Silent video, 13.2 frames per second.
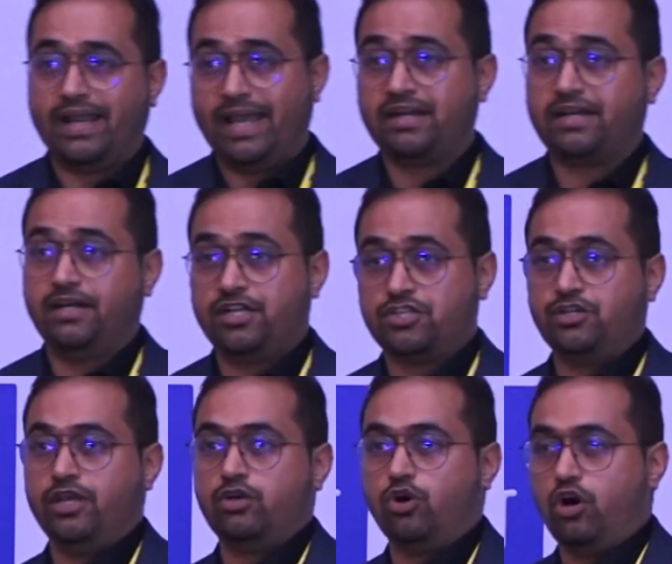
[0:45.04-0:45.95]
air
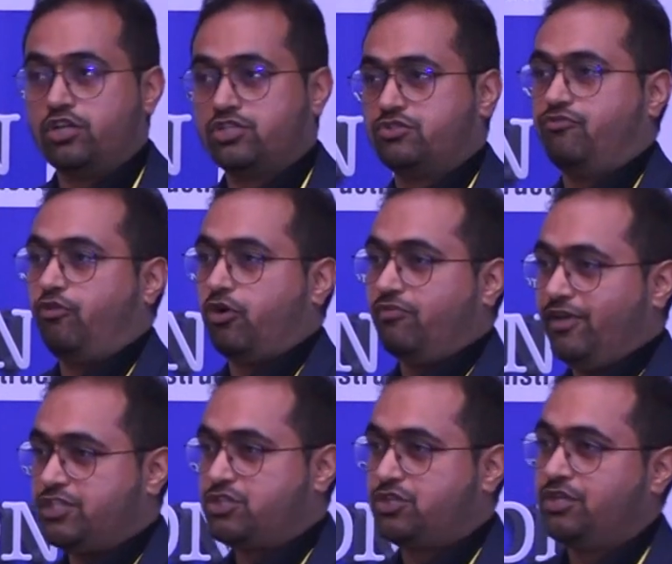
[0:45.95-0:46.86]
conditioning cost, for
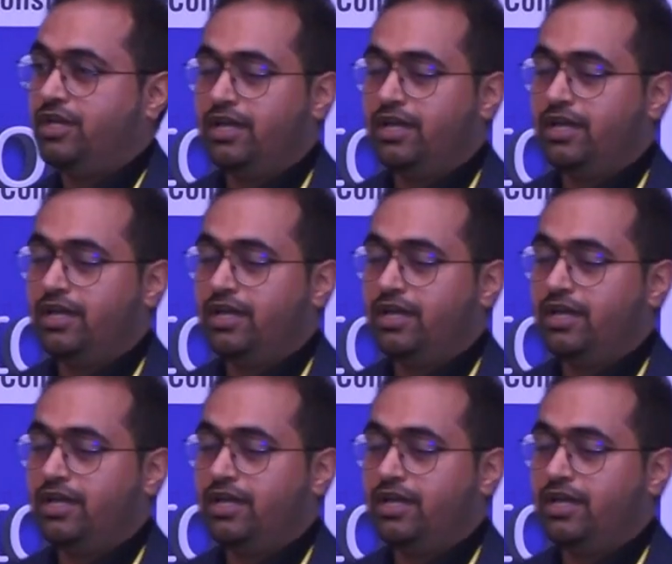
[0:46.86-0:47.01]
which